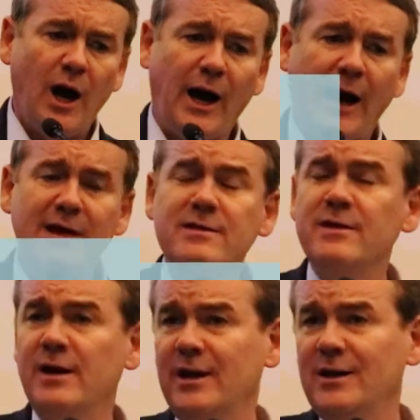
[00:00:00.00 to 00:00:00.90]
I
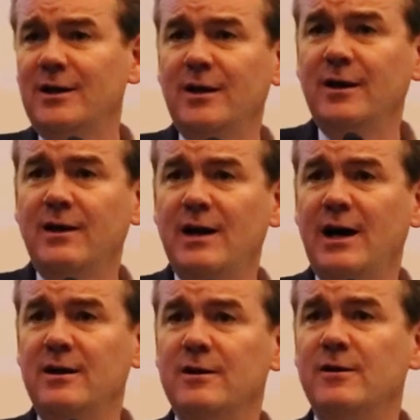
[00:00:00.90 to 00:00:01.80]
think
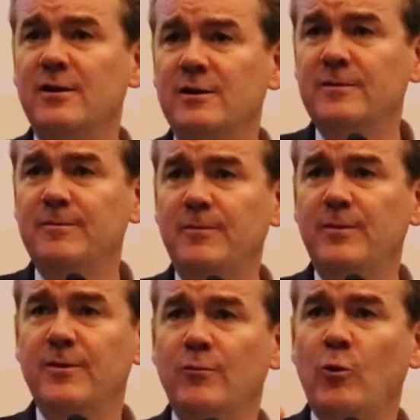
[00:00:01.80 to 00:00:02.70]
that the,
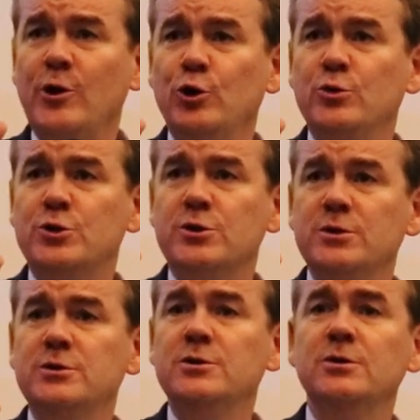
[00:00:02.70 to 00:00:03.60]
what you
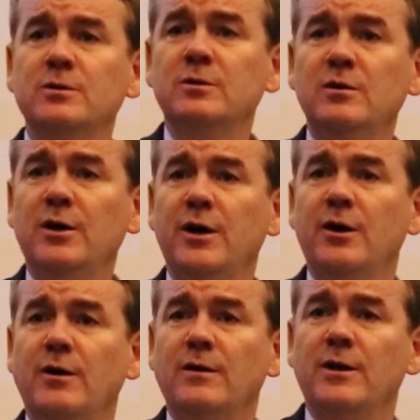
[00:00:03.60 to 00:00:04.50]
should
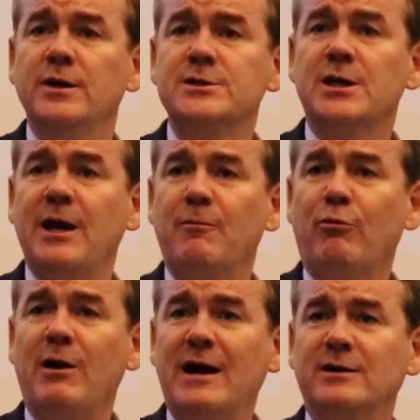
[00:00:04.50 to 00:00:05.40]
do is
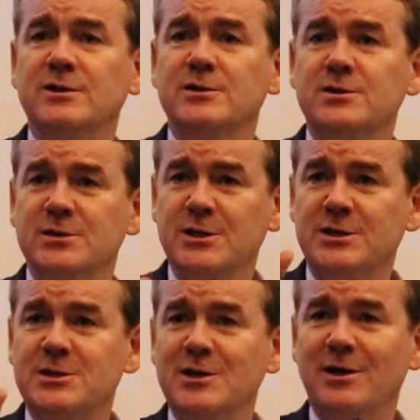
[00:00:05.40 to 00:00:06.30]
get practice
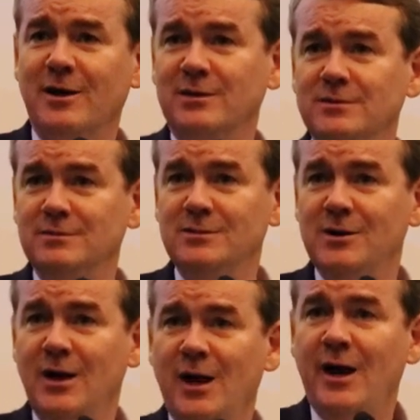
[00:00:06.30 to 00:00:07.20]
succeeding.
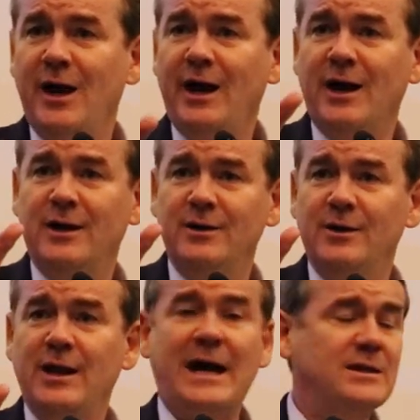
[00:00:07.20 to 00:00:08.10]

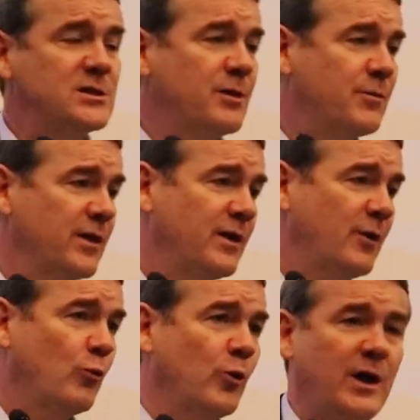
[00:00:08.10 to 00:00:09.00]
And that's something
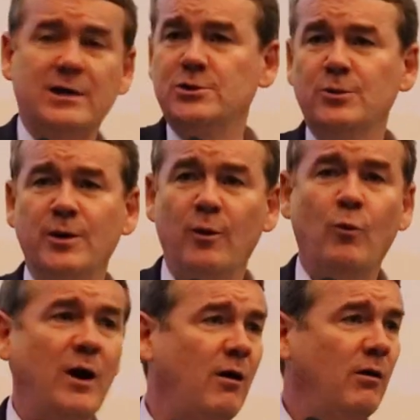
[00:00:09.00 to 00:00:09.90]
that we're not doing
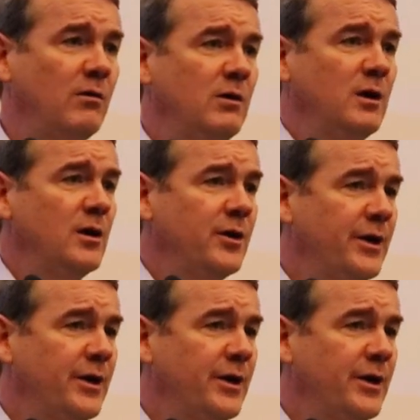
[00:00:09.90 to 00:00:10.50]
well